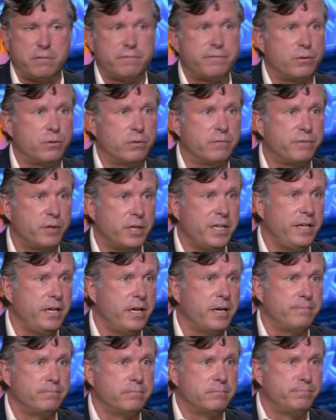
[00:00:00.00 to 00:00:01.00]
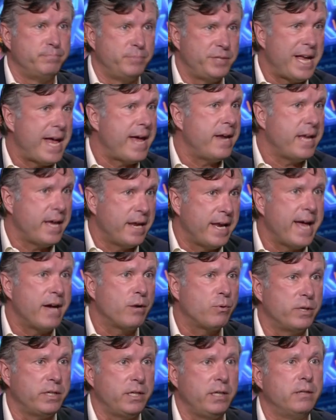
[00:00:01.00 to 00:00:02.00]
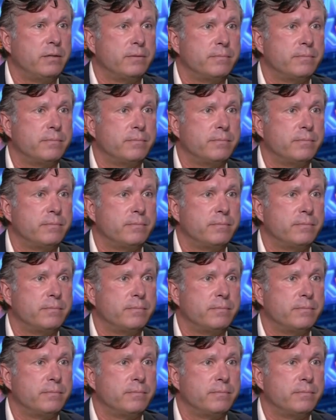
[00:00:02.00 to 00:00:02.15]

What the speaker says: for EM debt and equity.